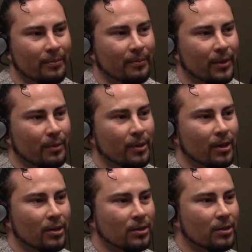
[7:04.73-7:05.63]
be
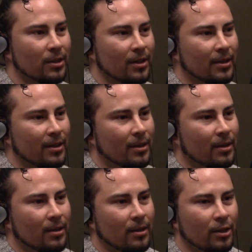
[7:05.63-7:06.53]
because
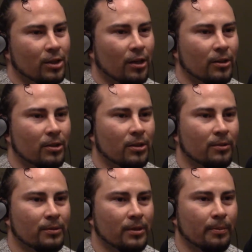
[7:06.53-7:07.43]
a child
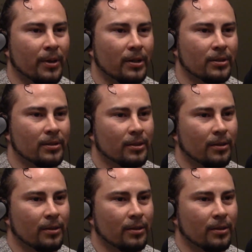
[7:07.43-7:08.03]
deserves the best,